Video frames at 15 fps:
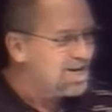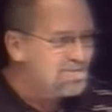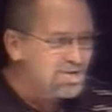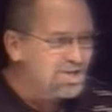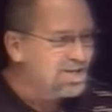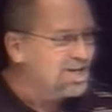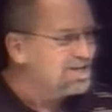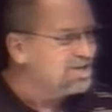I'm
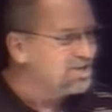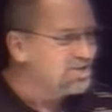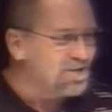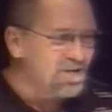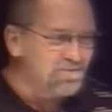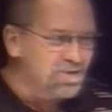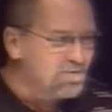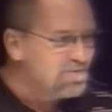going to tell you
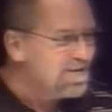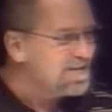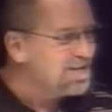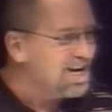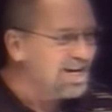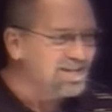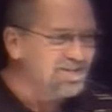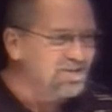something. To
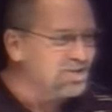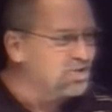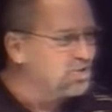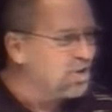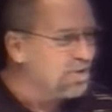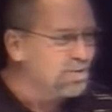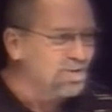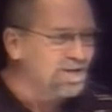me, that is
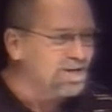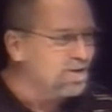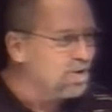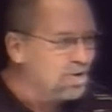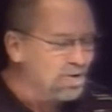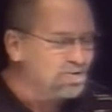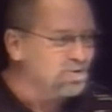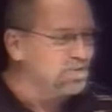just totally
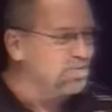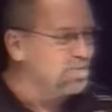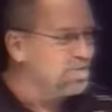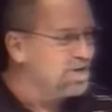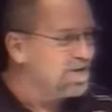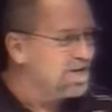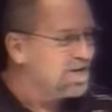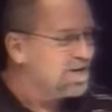awesome.
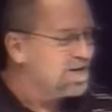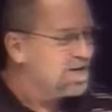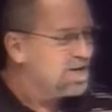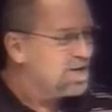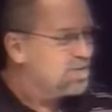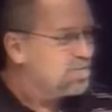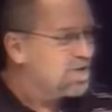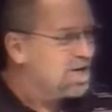
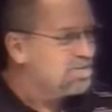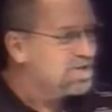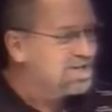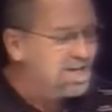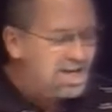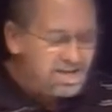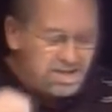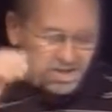But I'm
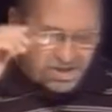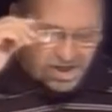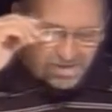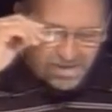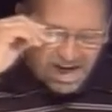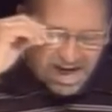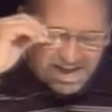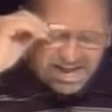going to tell you
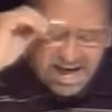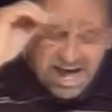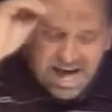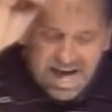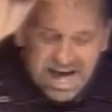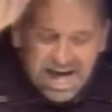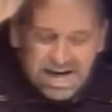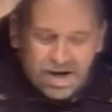something. That
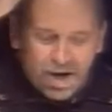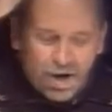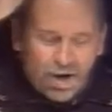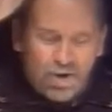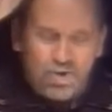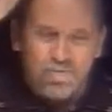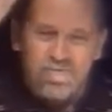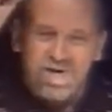guy had
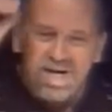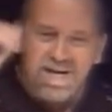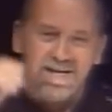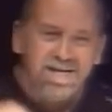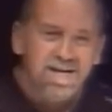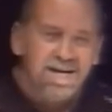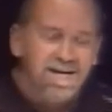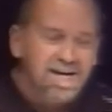hope,
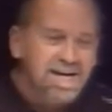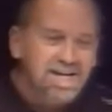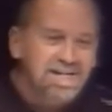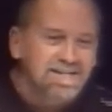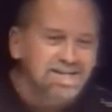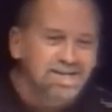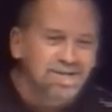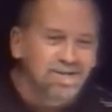man. He
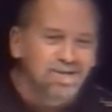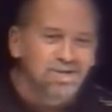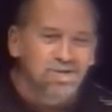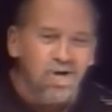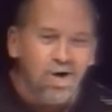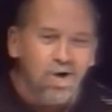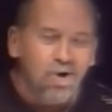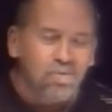didn't
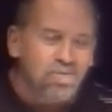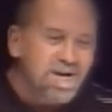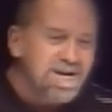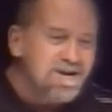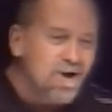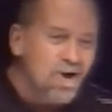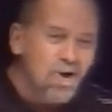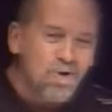lose hope.
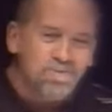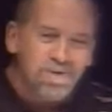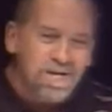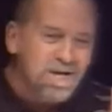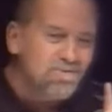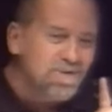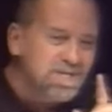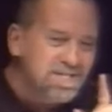He
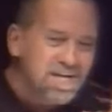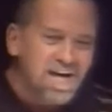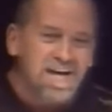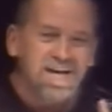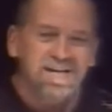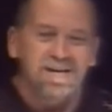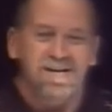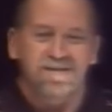hoped every
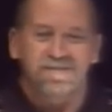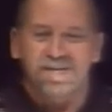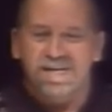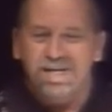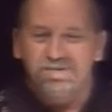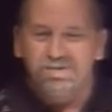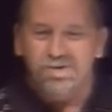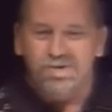day
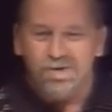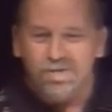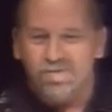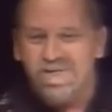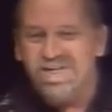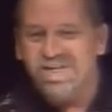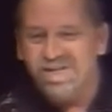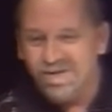that he was going
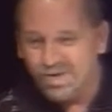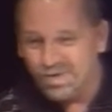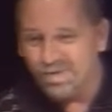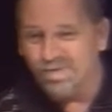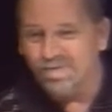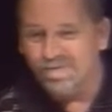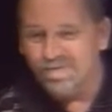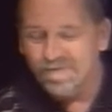to be
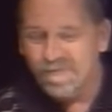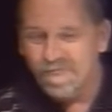healed.